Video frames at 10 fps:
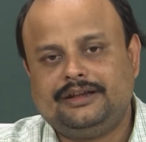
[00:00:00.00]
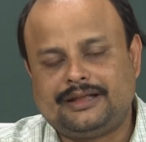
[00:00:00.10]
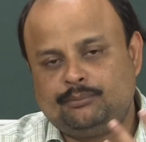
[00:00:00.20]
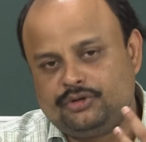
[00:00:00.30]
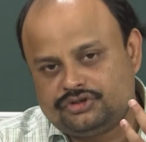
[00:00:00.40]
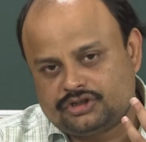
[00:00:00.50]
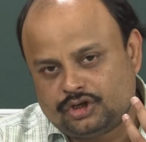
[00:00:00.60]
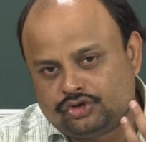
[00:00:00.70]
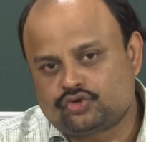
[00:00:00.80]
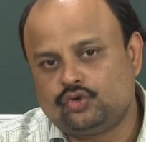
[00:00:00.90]
temperature
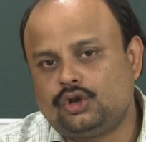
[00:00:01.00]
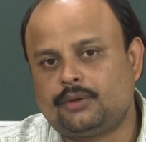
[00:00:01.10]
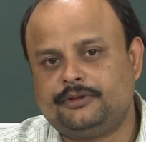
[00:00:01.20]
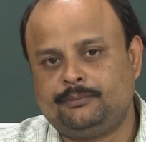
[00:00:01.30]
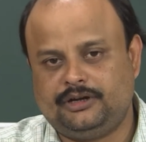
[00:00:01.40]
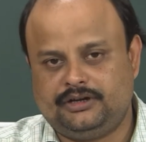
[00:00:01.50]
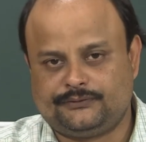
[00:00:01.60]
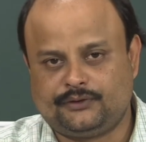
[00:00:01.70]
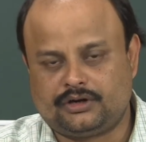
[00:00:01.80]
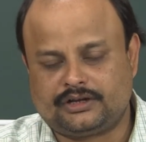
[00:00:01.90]
control of the bed
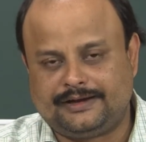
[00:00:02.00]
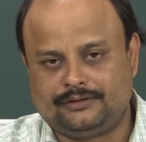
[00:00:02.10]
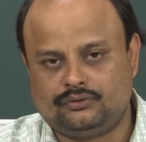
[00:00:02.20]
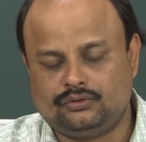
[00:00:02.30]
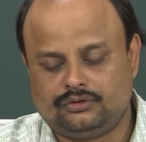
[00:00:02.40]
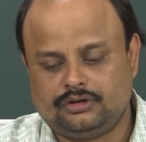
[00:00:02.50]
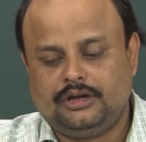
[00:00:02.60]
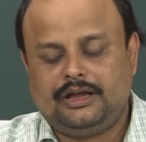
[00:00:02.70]
is not that good,